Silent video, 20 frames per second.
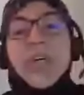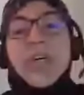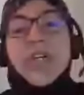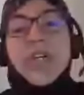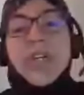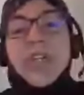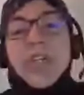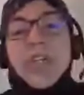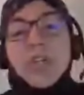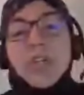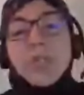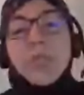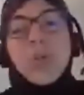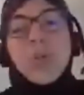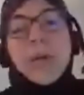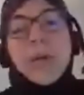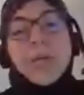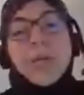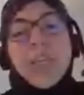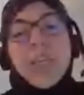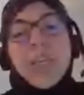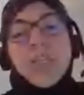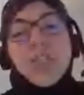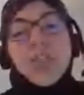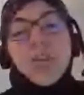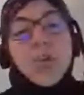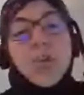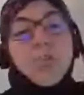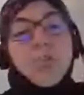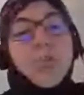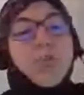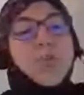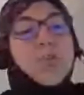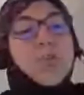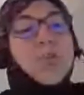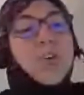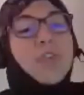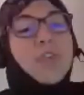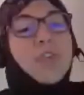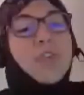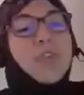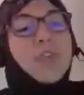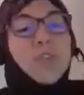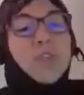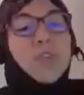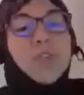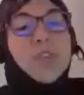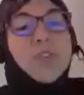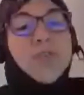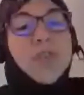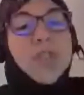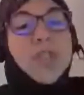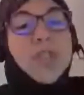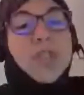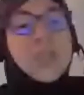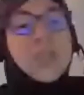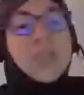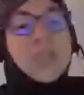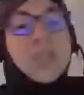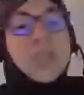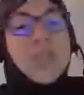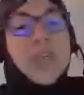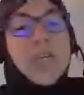reliable application composed of microservices.